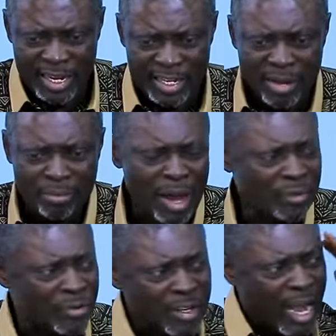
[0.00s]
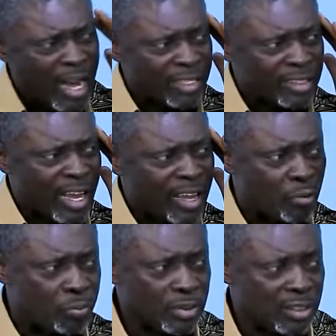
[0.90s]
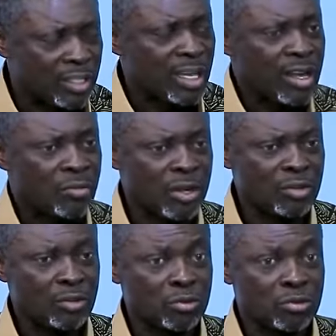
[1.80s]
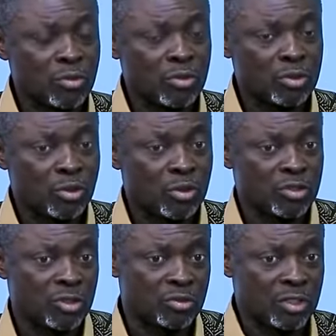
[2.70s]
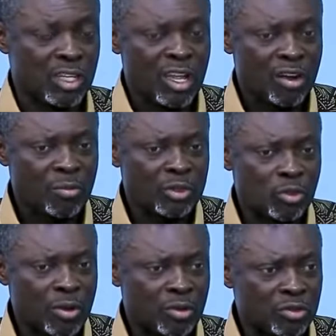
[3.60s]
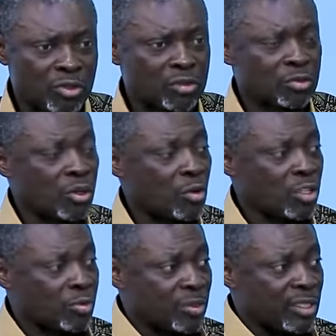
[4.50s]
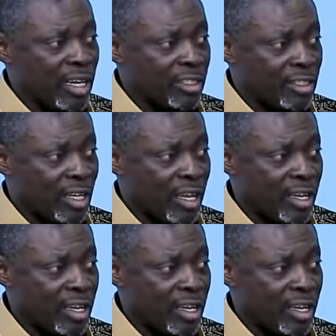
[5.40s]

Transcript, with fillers: Ne ma adweno ankasa e operate. When you don't want to concentrate, one person will concentrate on the Holy Spirit direction.